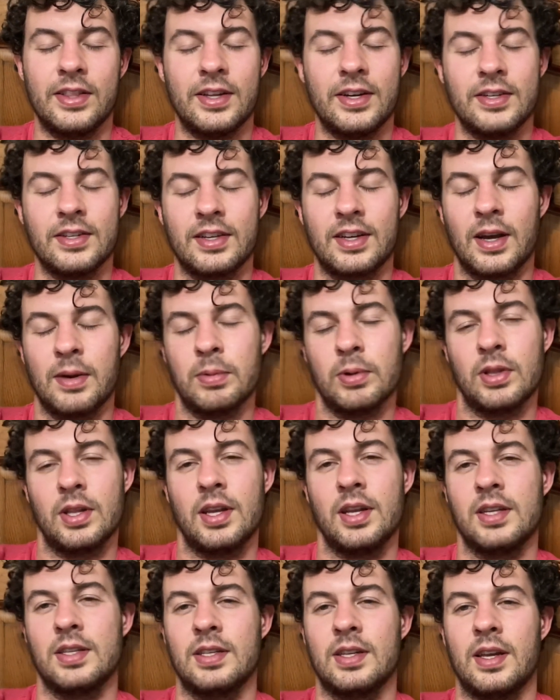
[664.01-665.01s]
There's a couple
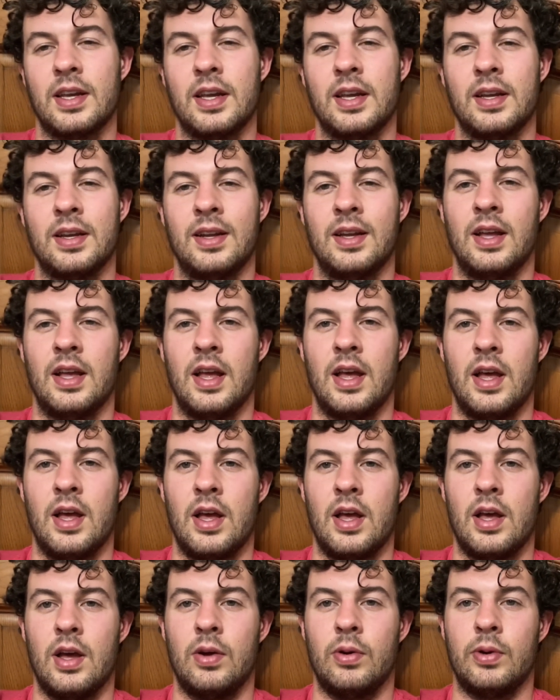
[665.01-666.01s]
things that
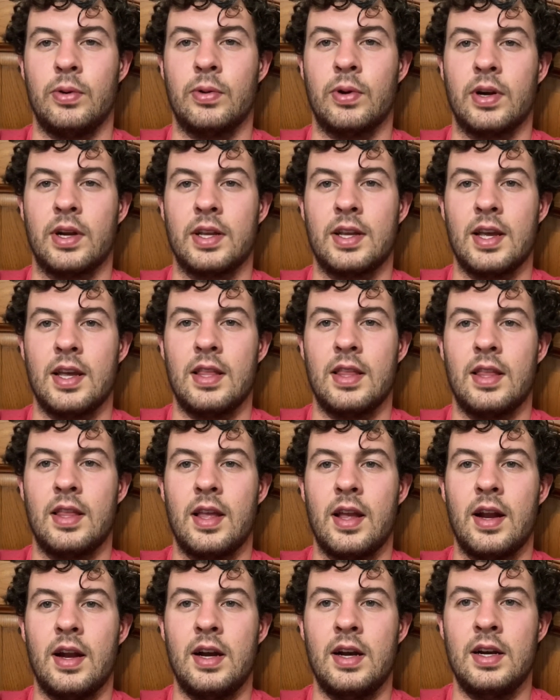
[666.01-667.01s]
we want to get
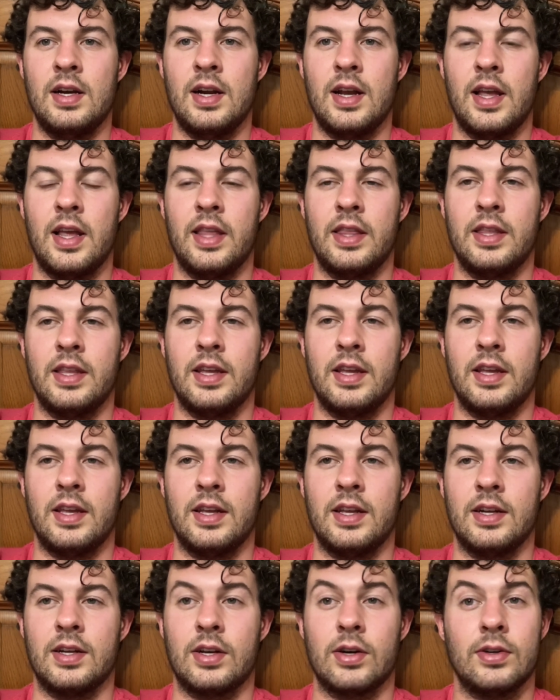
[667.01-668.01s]
there. And
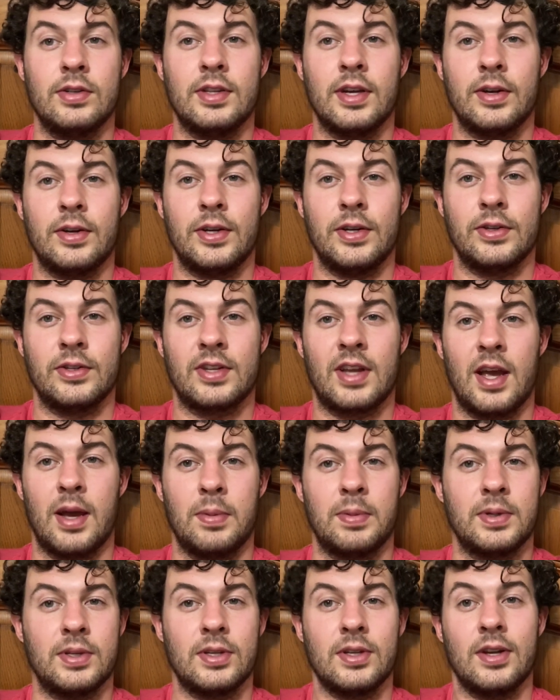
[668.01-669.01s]
then turns out Neil's
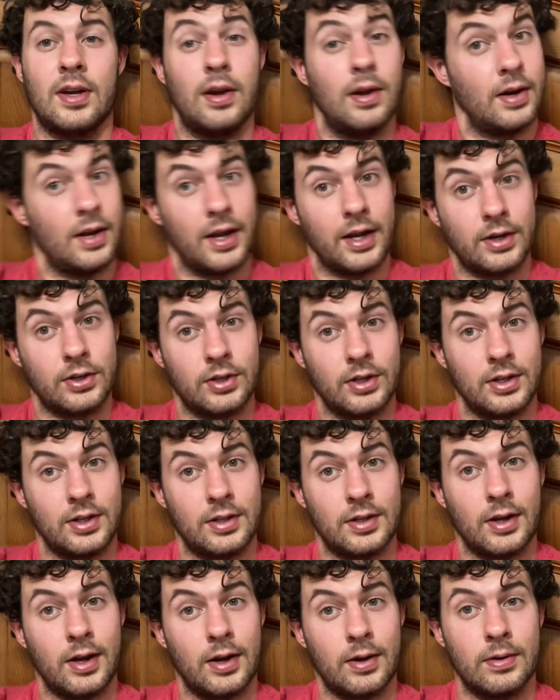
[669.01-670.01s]
Gap is not actually a
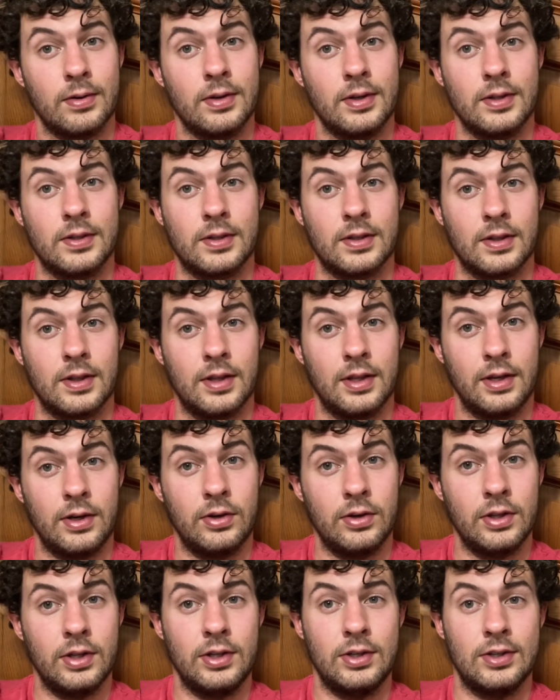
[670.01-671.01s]
town. It's
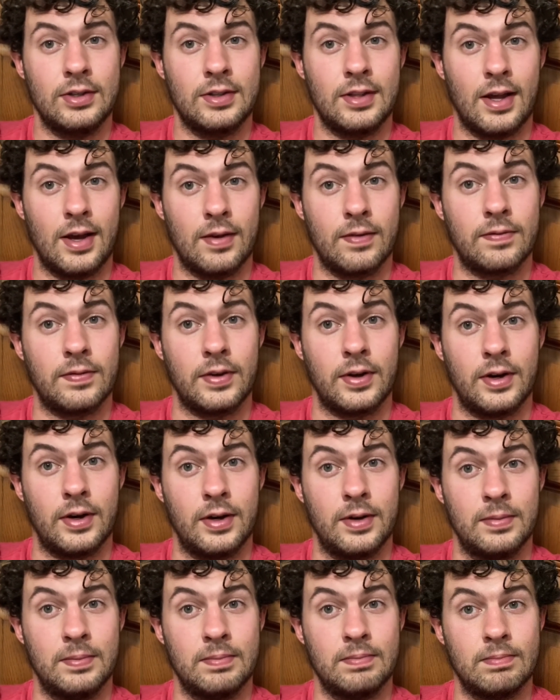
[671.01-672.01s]
literally just the
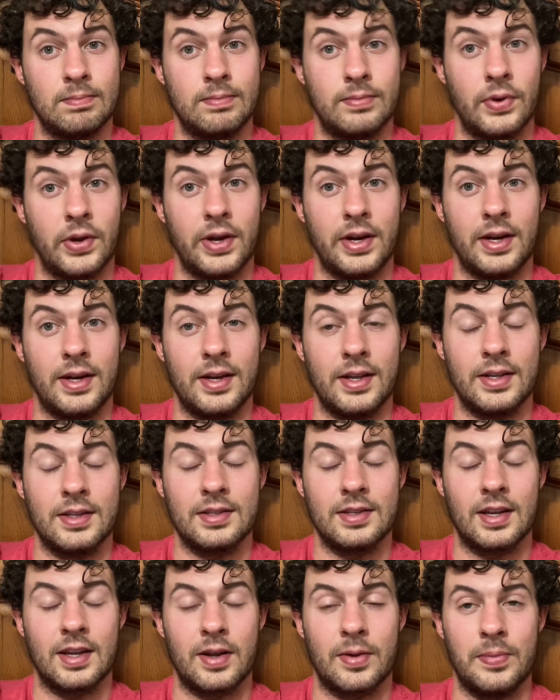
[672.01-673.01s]
outfitter, but it
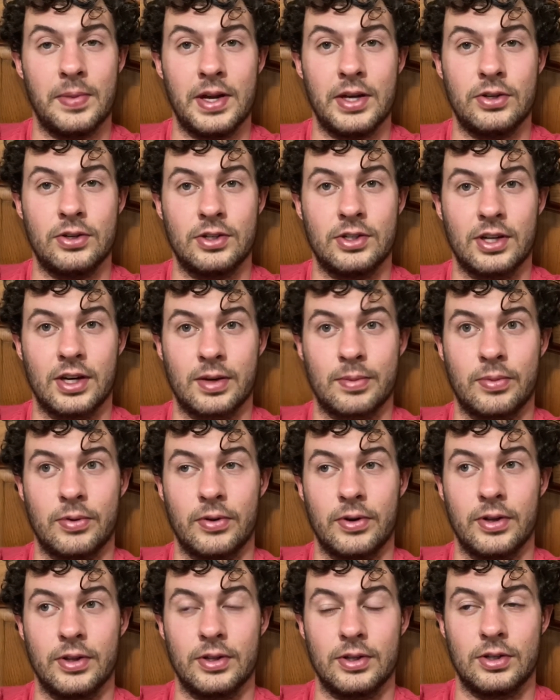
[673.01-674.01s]
is like a major
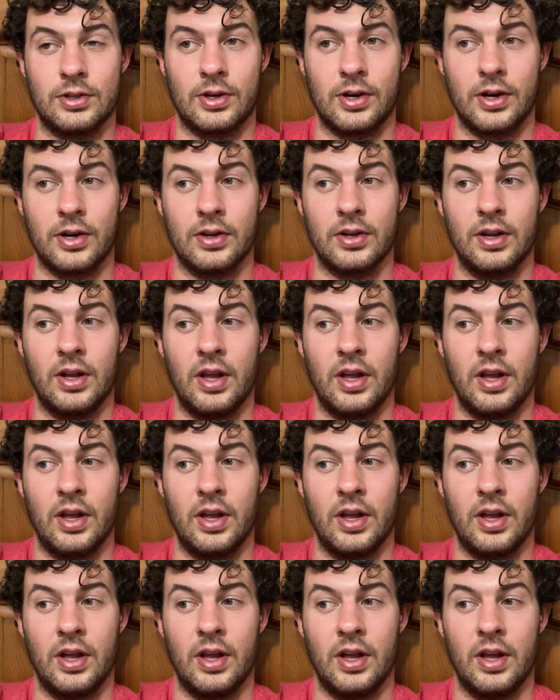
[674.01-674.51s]
checkpoint on the trail.